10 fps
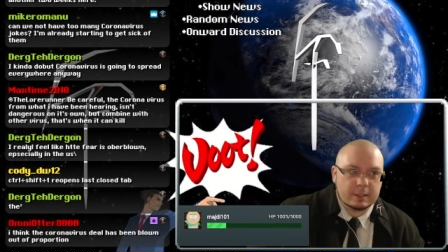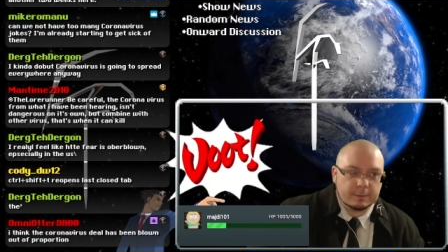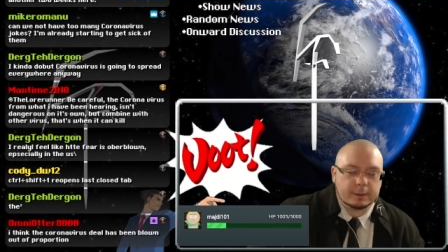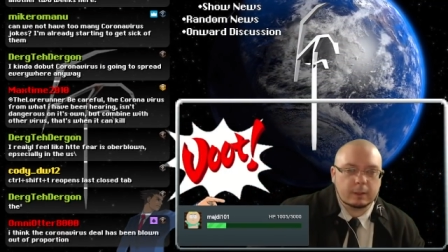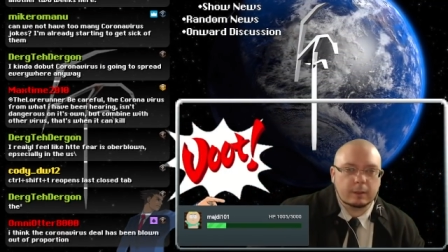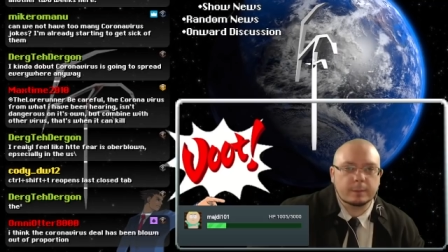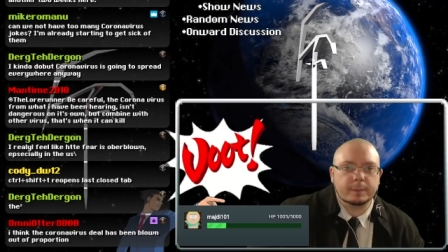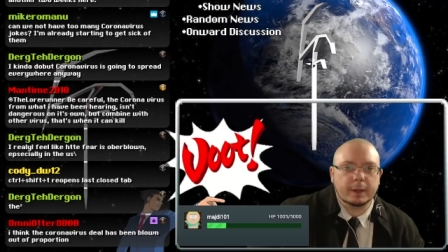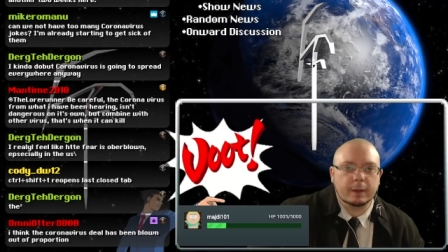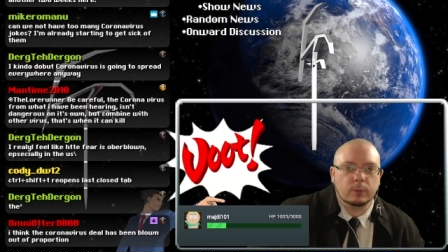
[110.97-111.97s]
difficult,
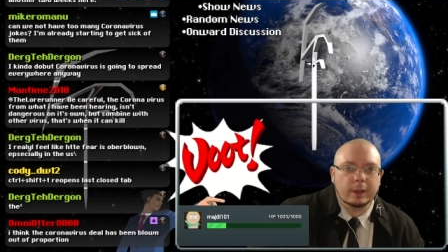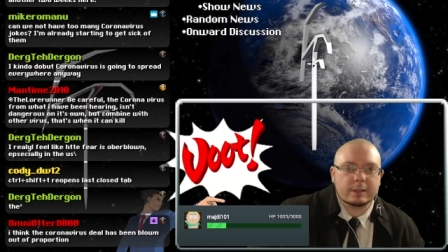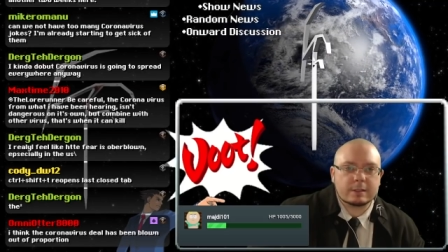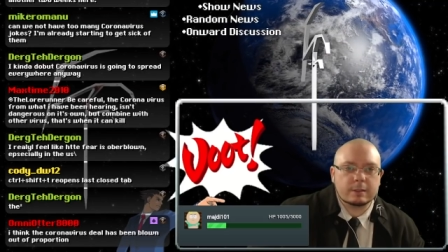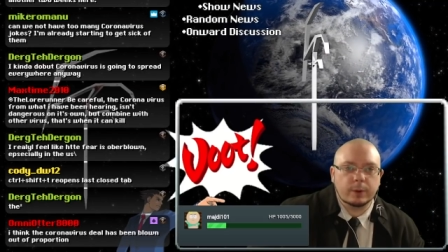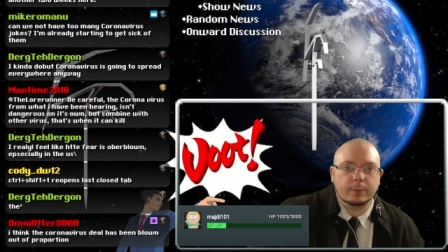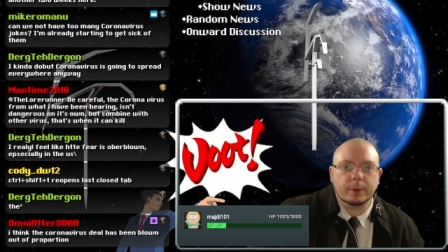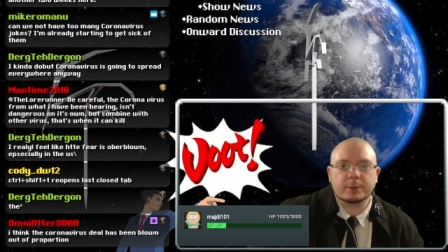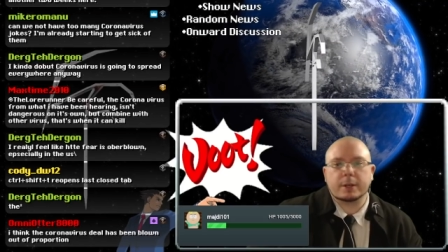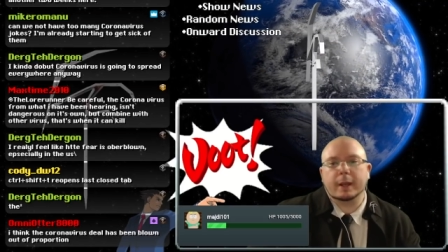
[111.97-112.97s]
but what's
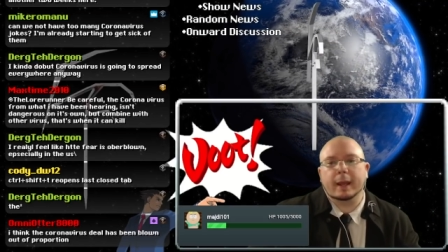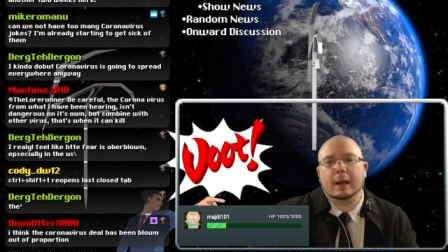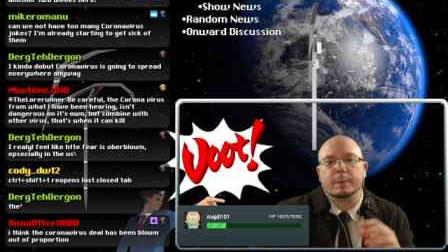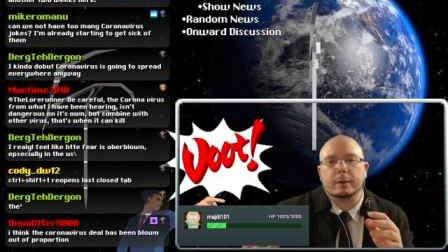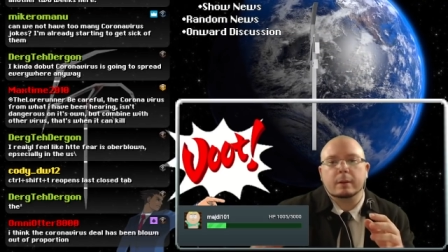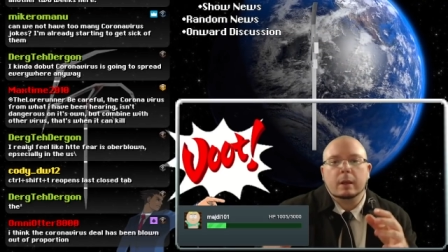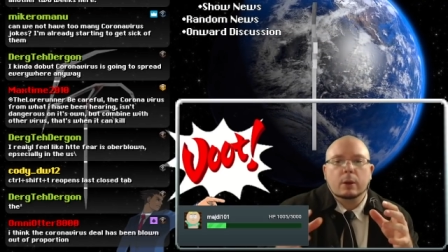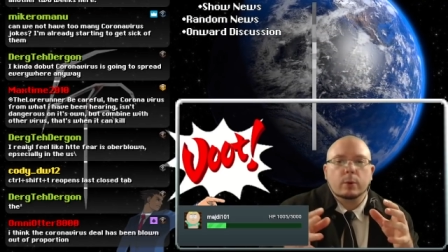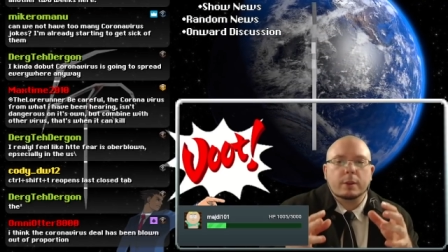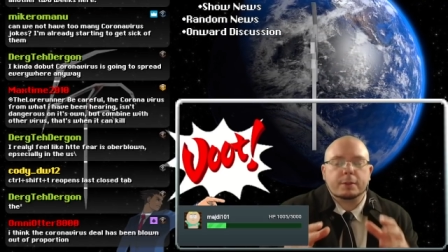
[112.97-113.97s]
going to happen,
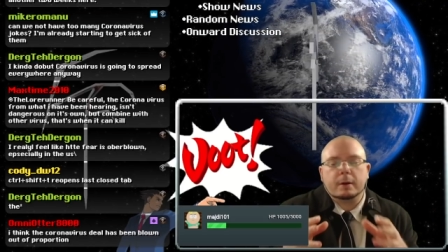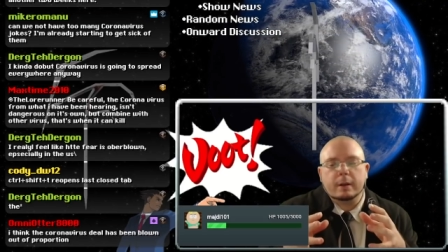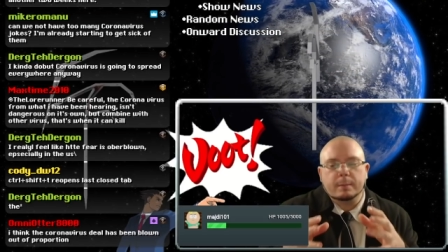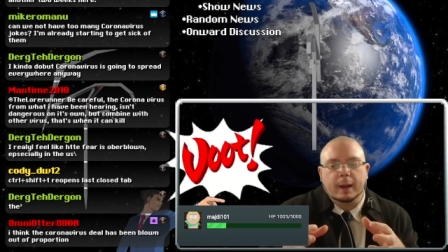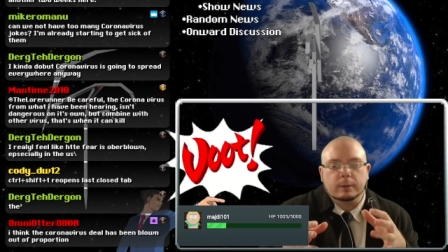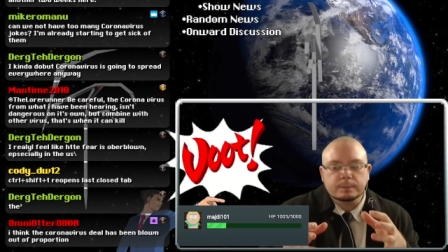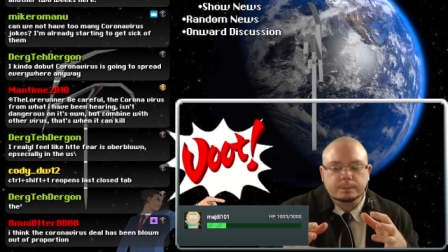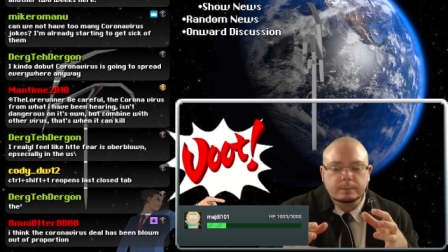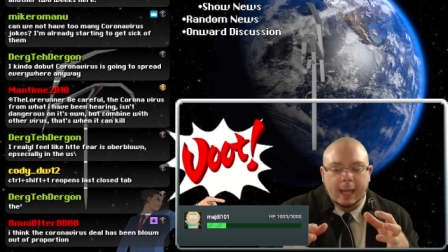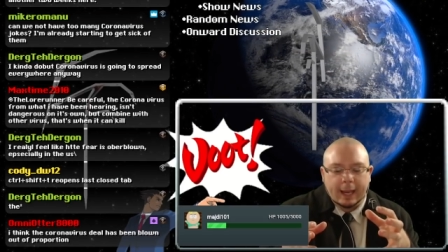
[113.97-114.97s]
we thought about
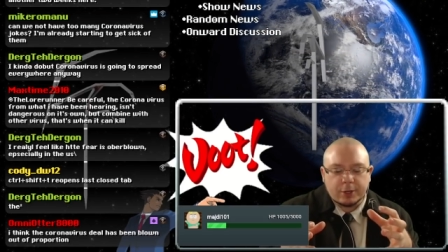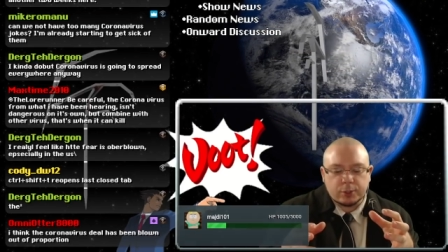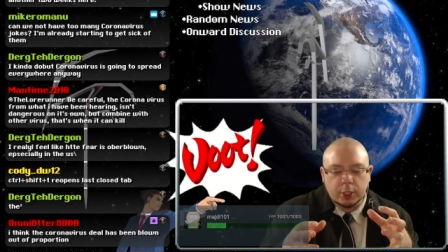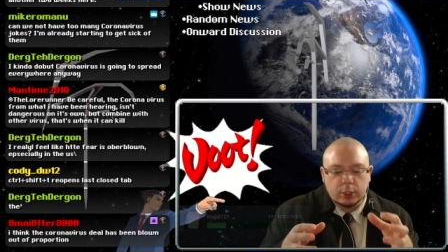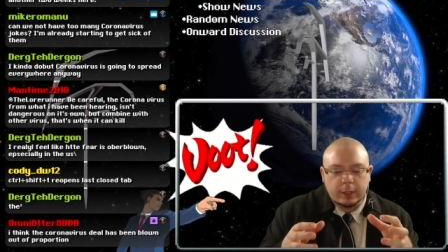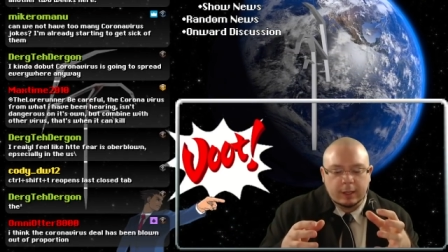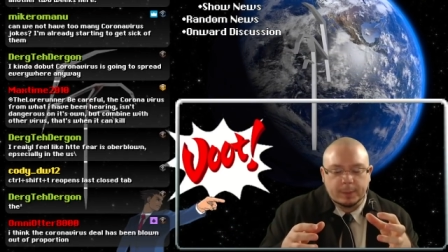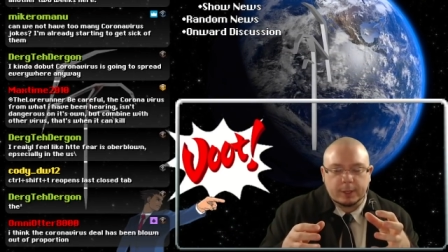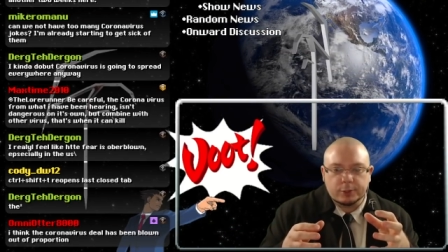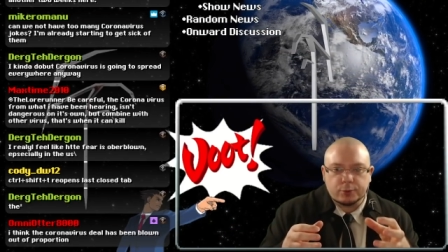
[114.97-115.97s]
actually hooking up
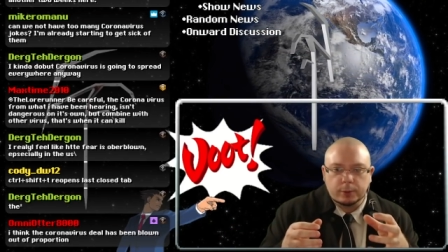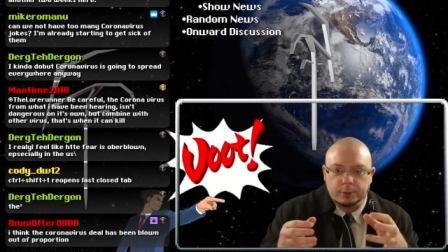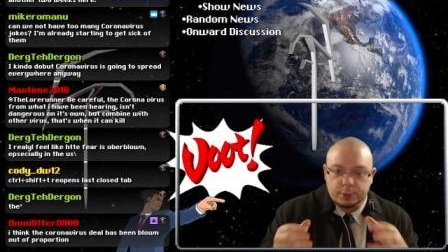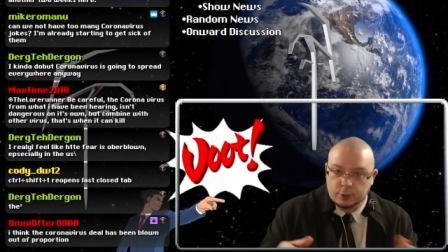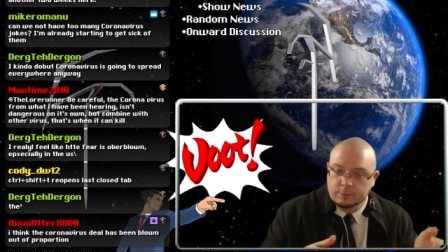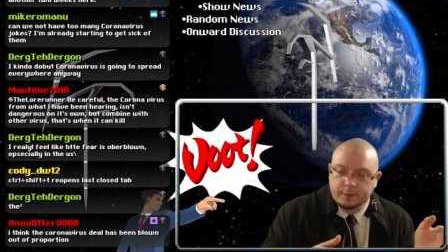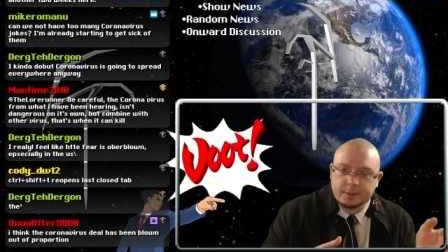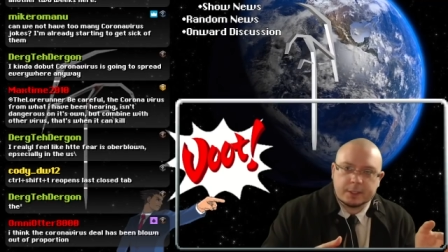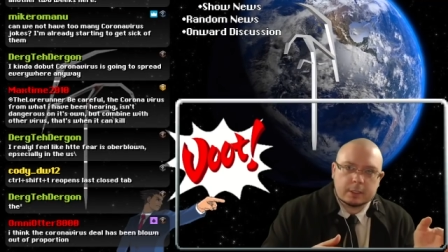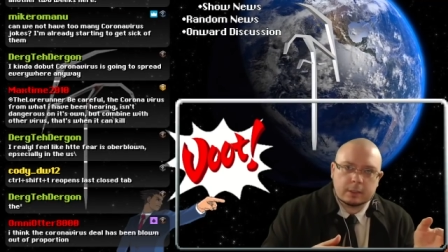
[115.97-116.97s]
a controller to
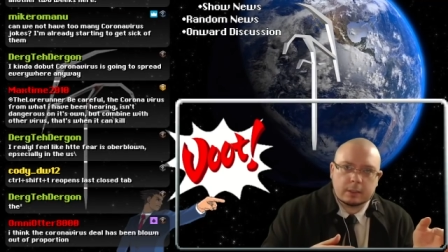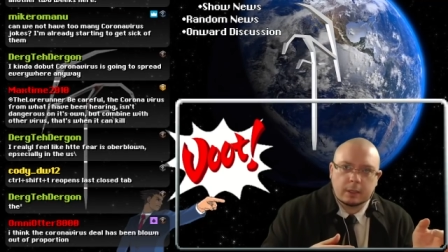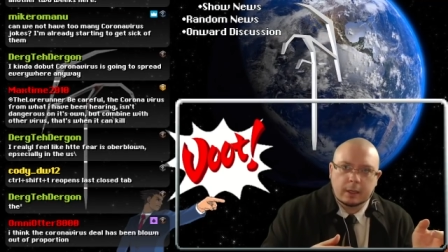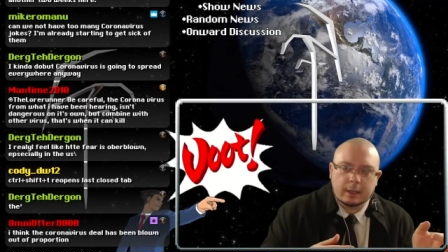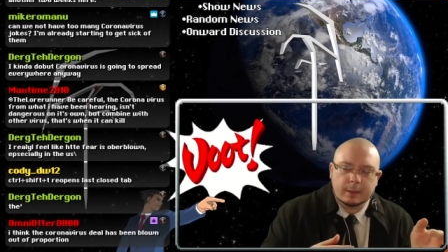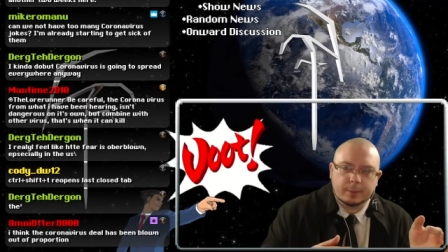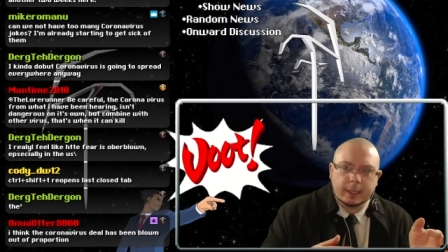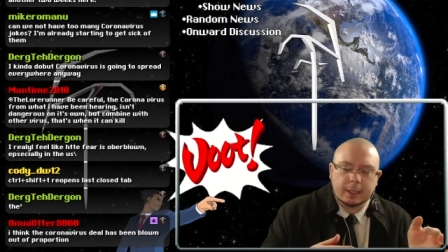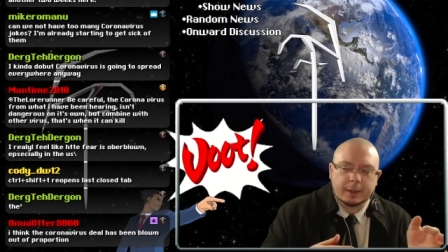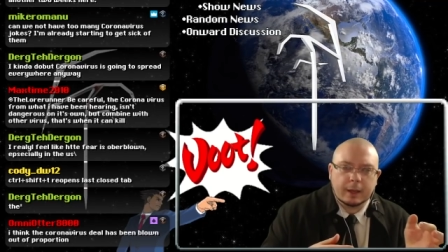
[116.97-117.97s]
Fuzzy Duck and
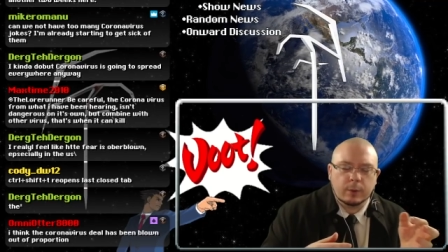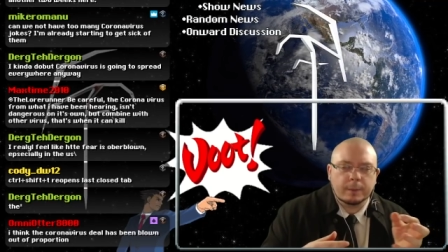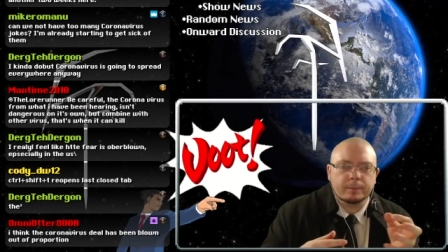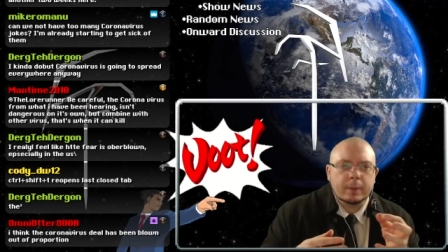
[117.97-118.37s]
playing it that way.